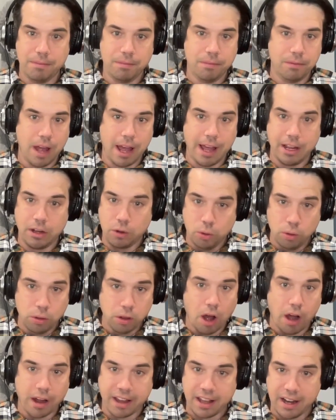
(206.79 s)

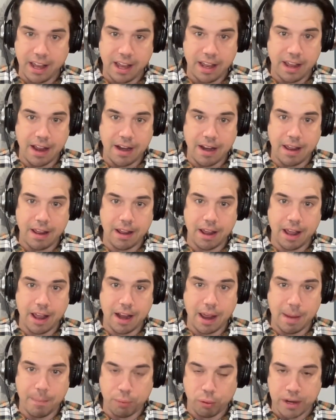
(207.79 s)
gulag, in
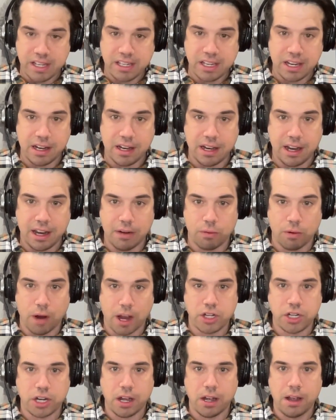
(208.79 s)
a prison in
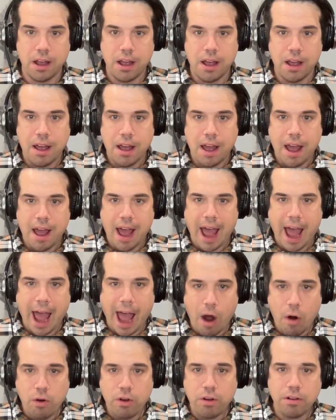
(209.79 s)
Russia.
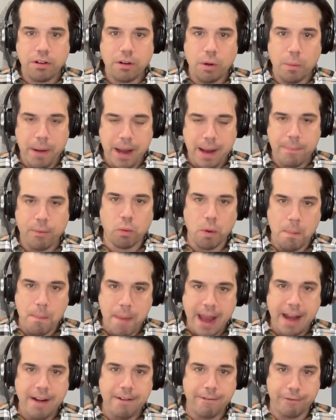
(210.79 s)
How do people
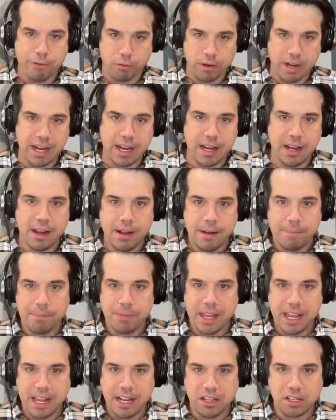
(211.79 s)
remain free
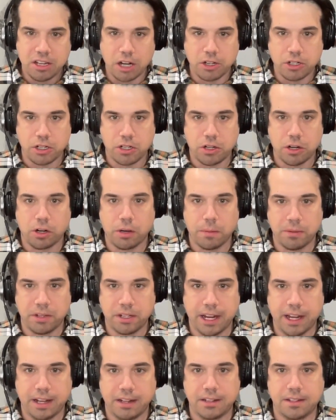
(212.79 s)
in such a
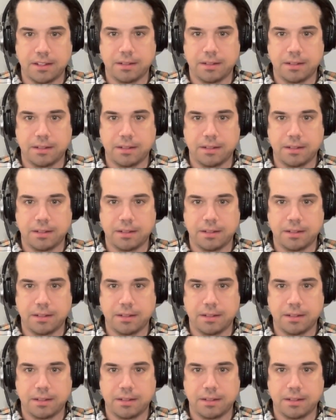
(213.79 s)
circumstance?